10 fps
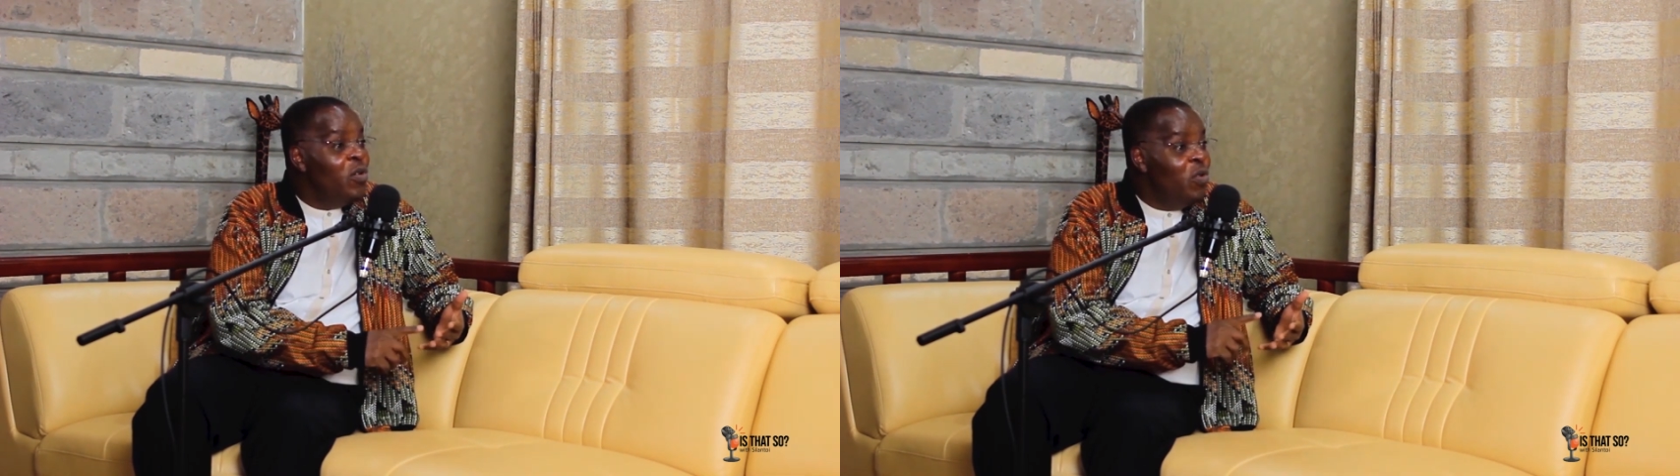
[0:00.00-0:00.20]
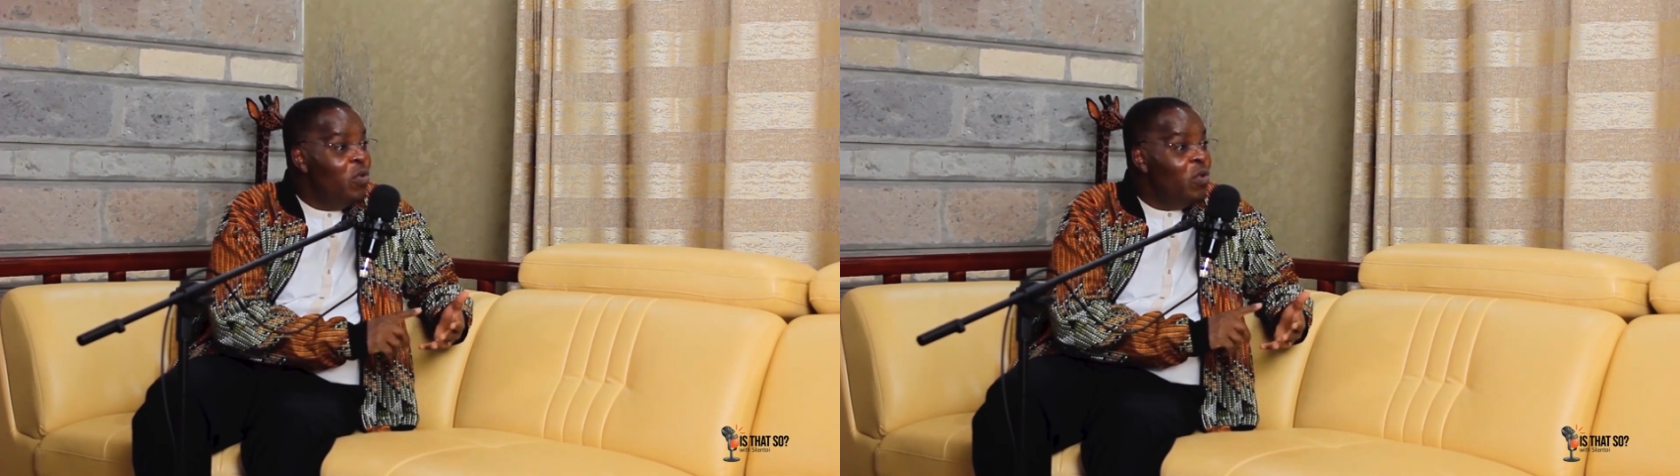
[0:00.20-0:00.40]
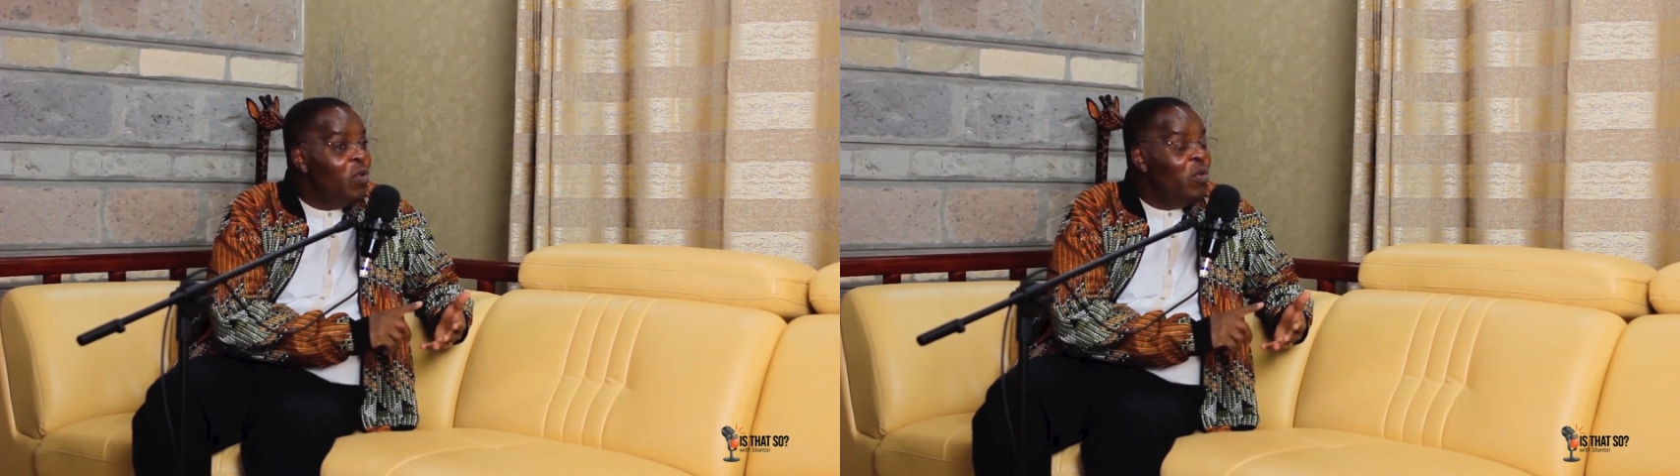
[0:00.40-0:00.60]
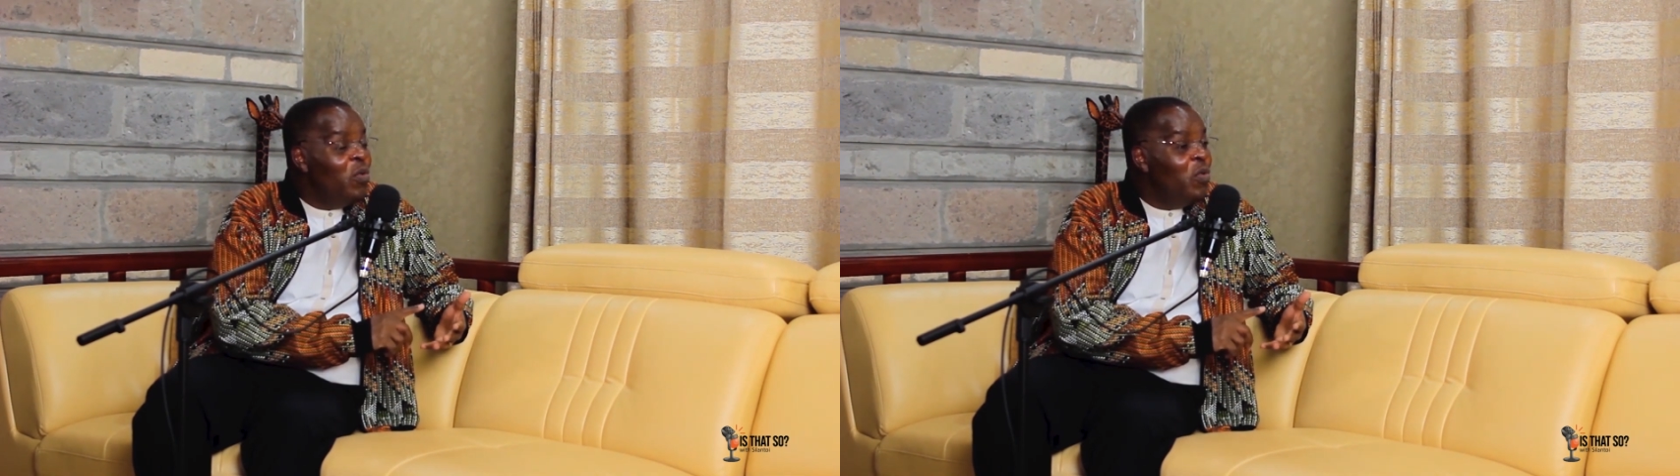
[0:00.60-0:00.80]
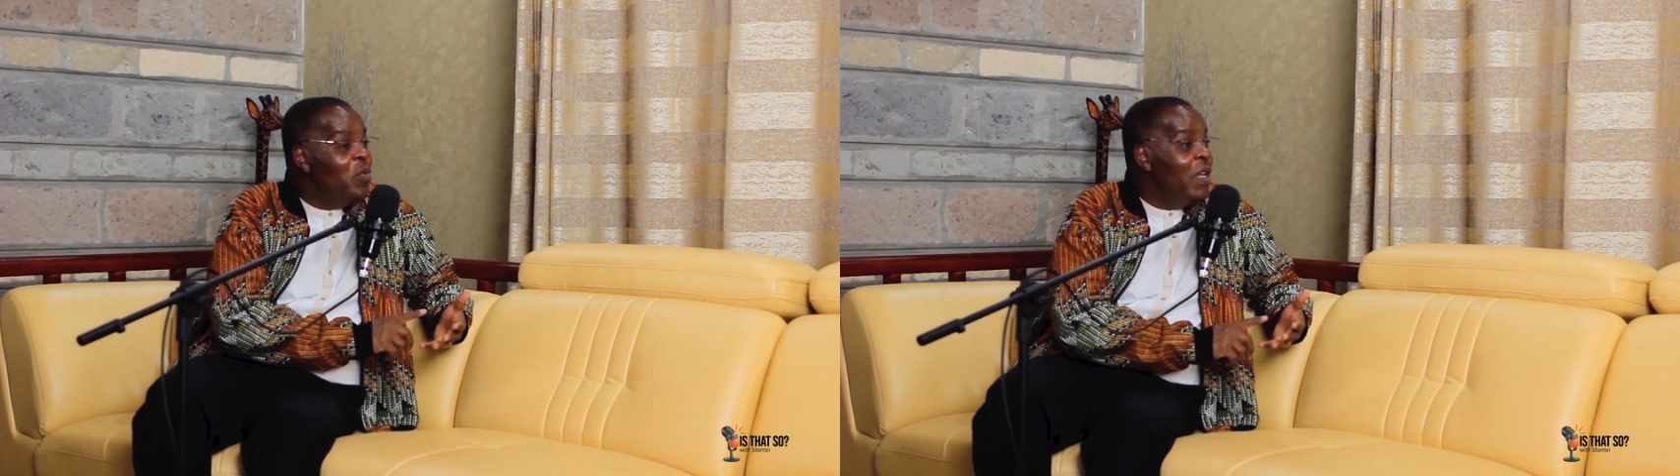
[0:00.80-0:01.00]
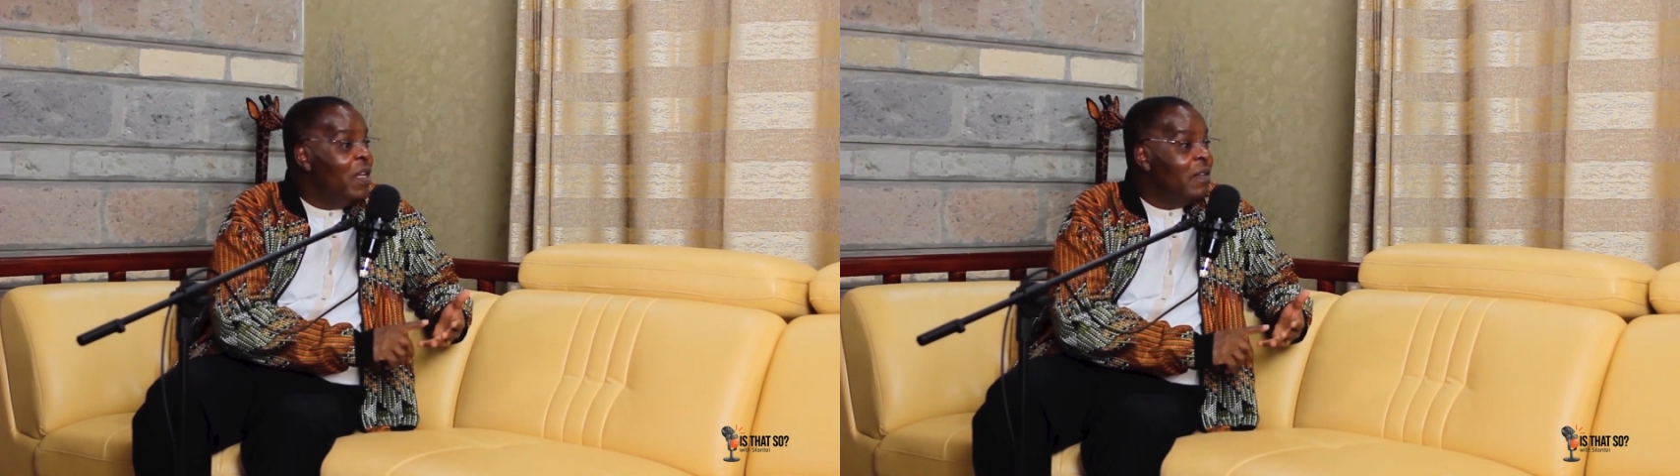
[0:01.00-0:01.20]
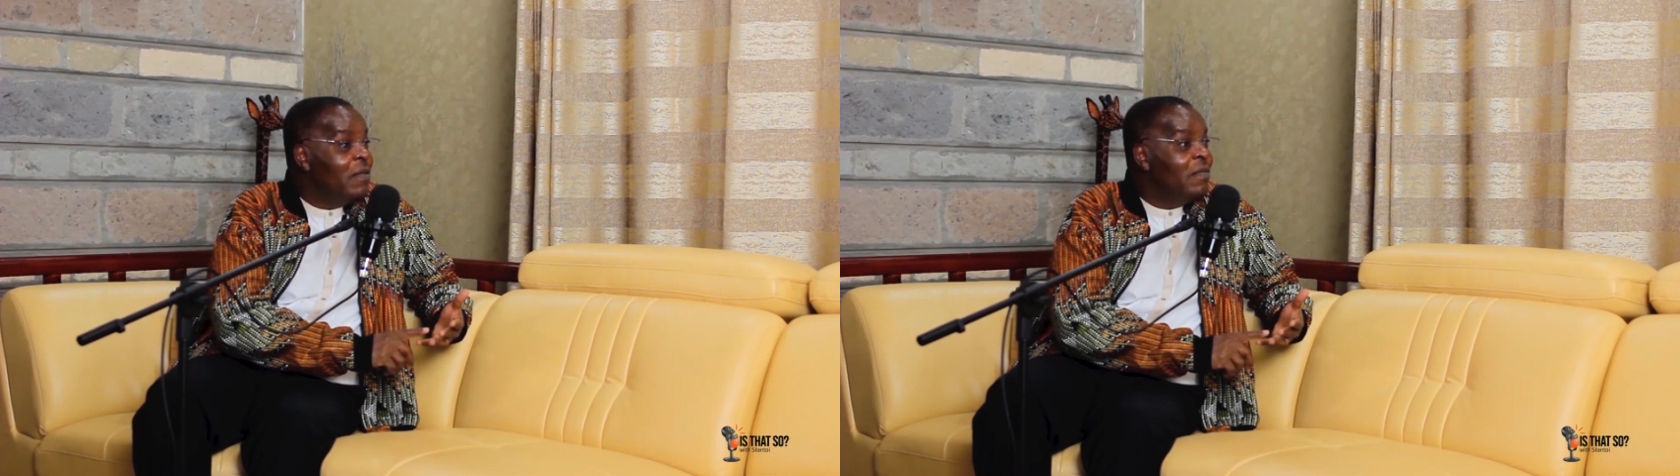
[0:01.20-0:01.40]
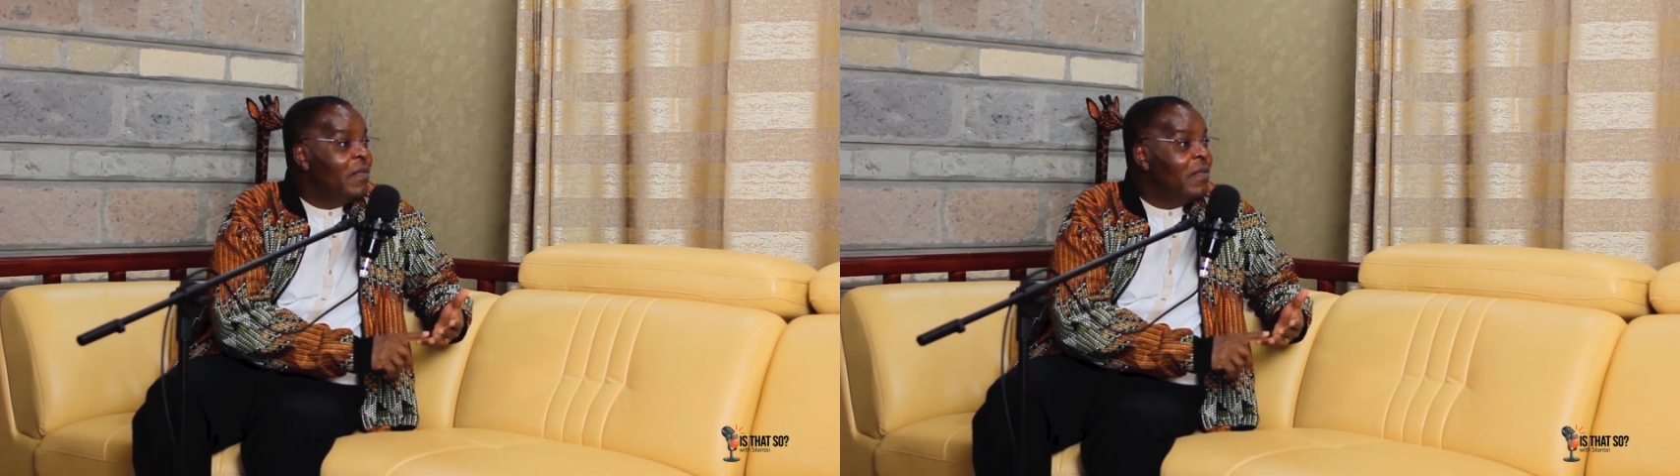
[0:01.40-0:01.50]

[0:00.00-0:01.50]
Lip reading: who will